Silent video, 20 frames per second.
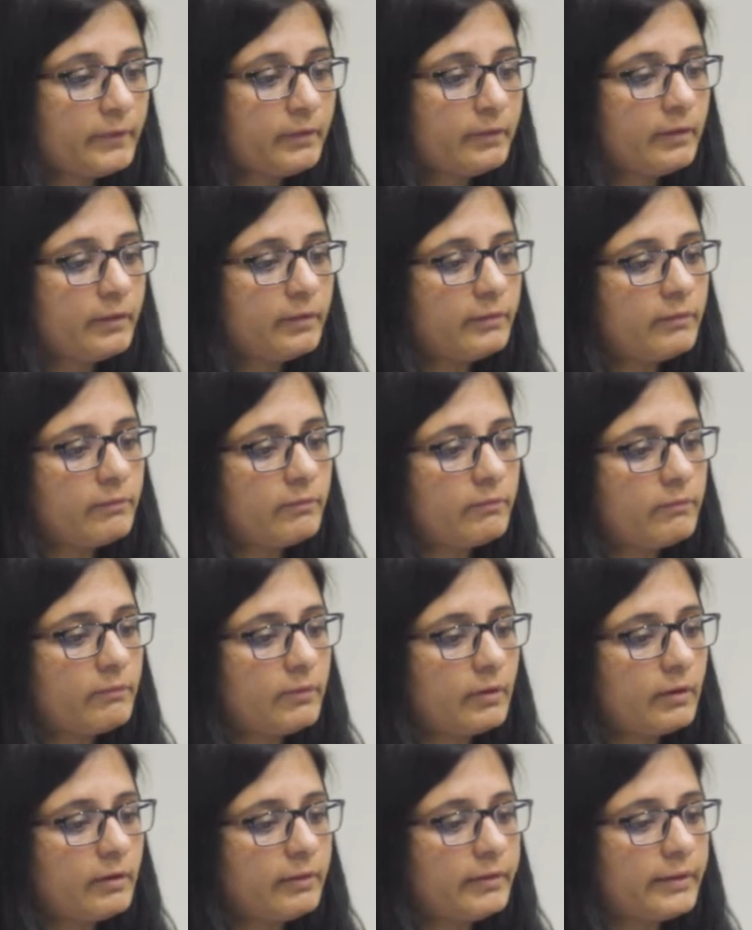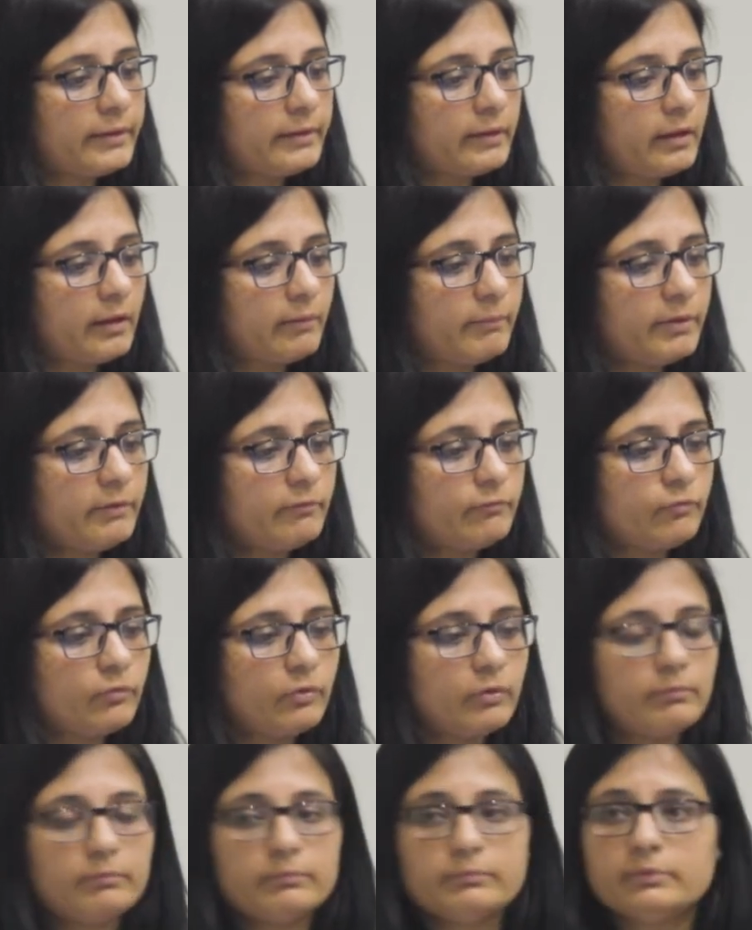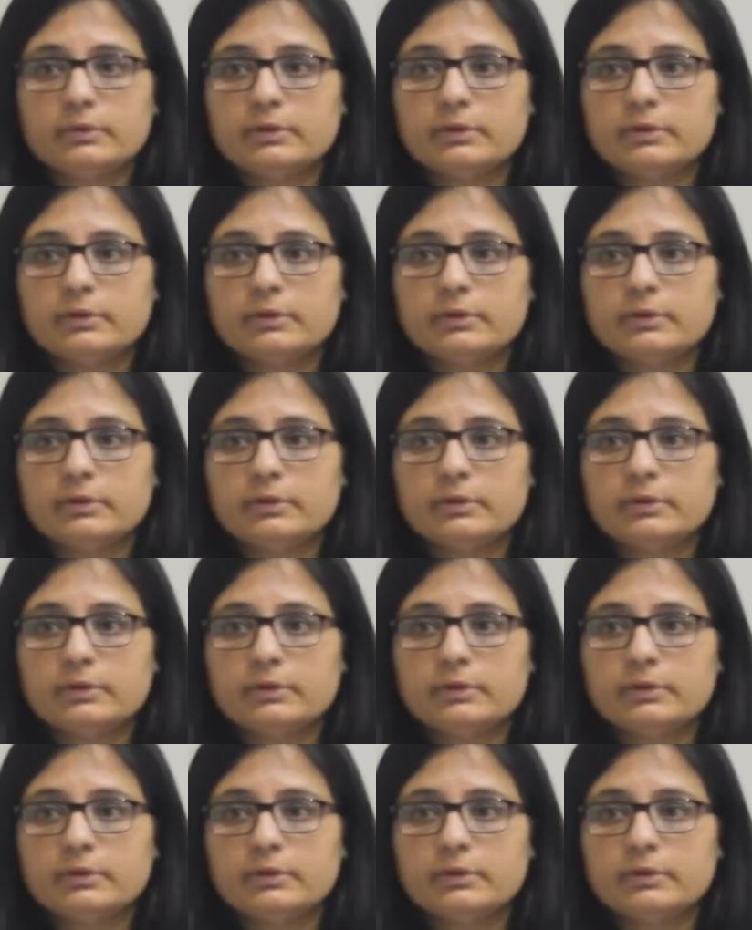This is data coming from